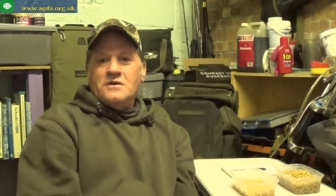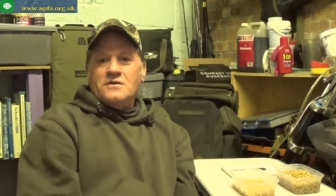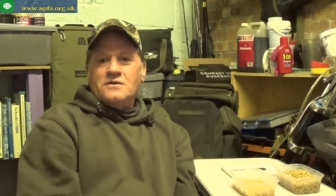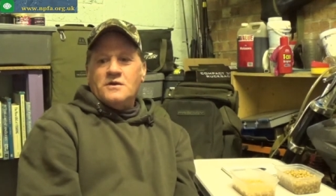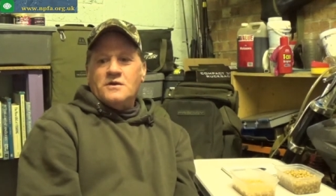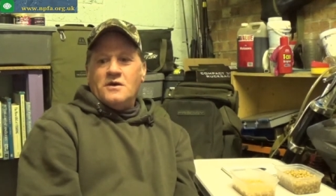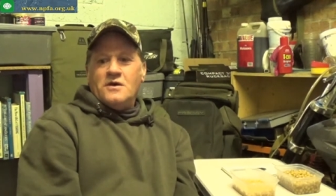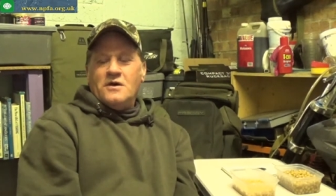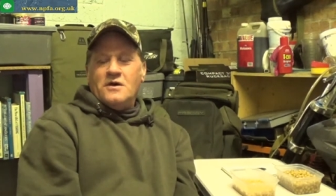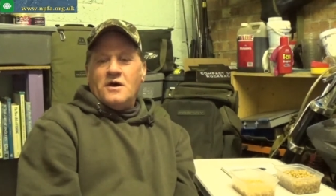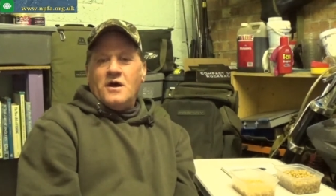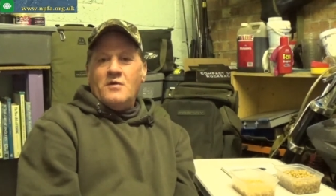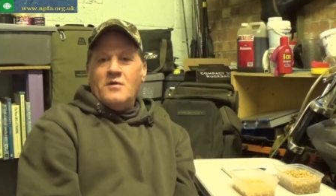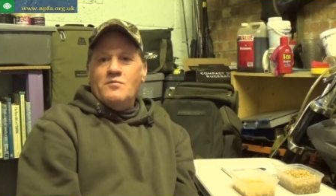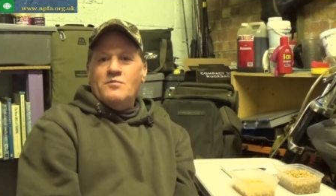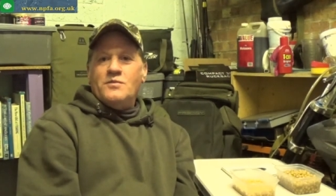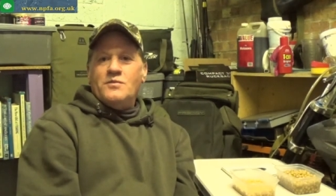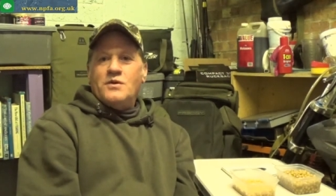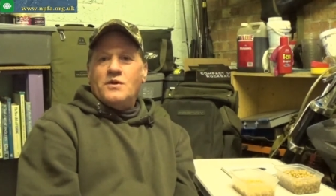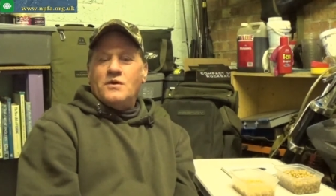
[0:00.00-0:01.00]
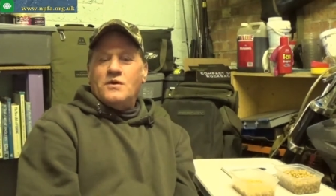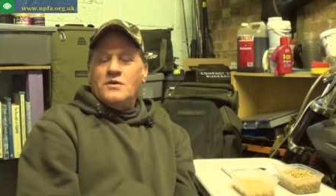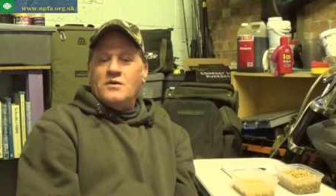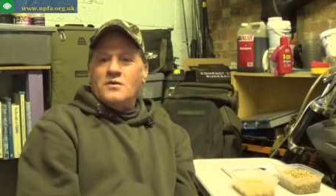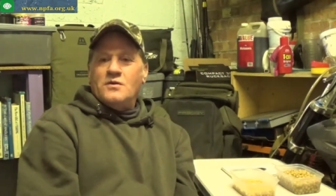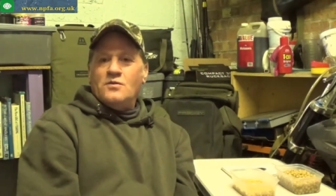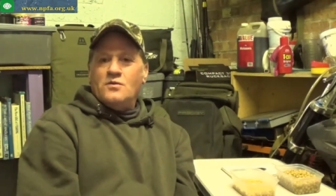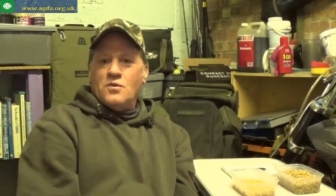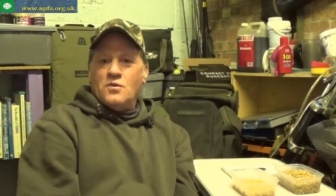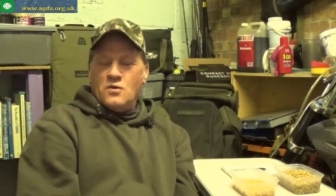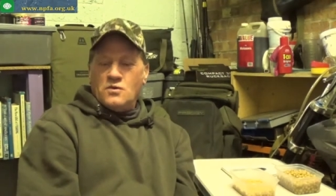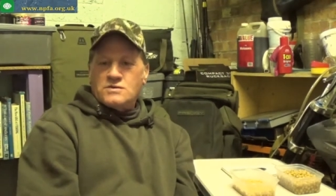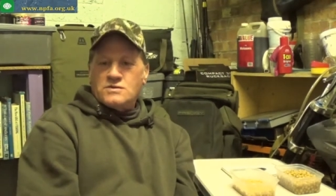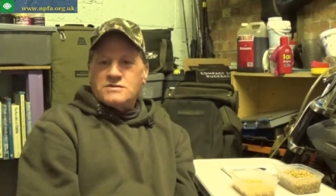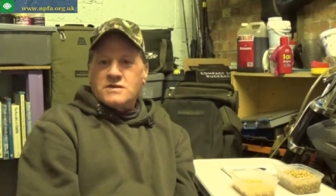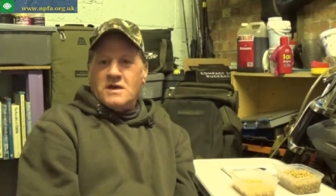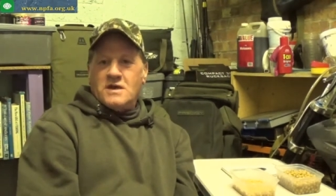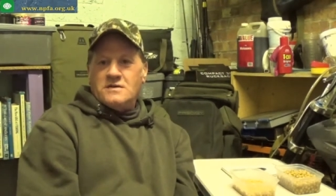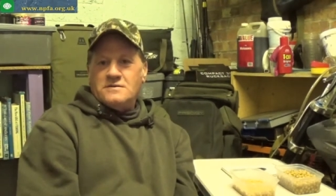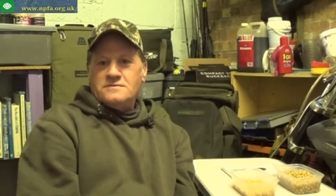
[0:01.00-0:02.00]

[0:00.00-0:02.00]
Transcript: the hemp water.